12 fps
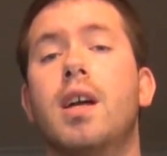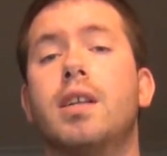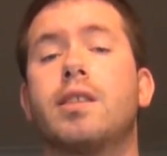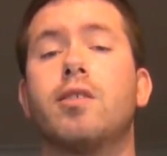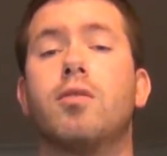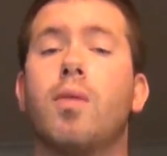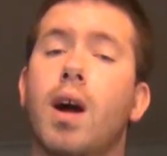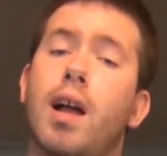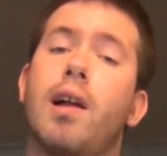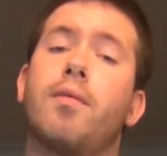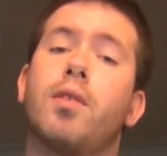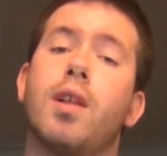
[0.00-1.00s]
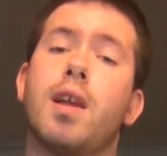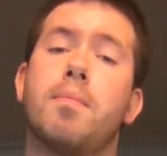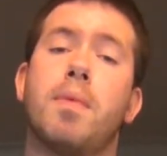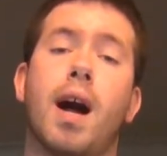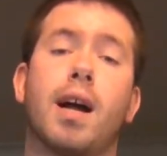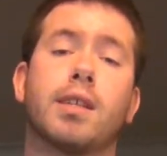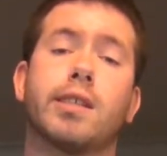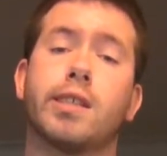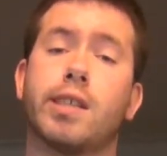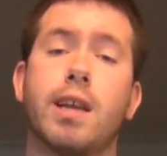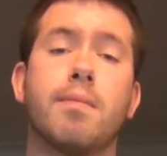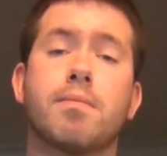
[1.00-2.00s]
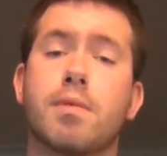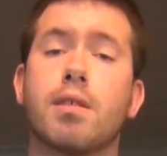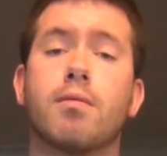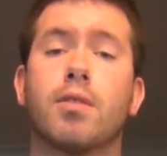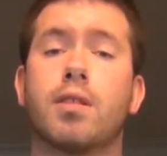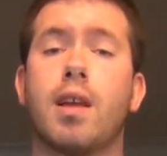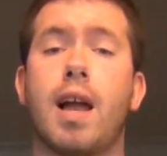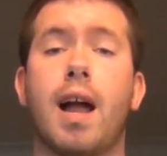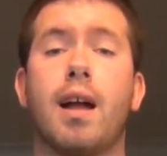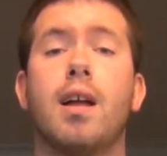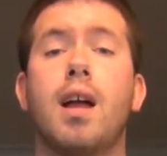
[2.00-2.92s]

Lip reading: So you want to have a lay box. Same thing with that.